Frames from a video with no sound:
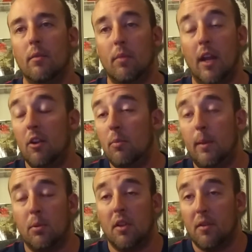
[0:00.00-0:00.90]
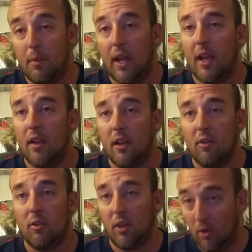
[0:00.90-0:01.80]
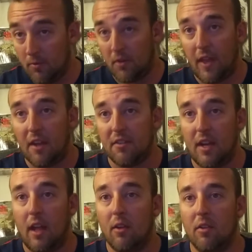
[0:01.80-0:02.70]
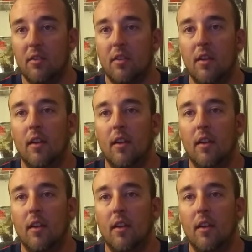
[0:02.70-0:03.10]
But I know people that have paid literally over $1,000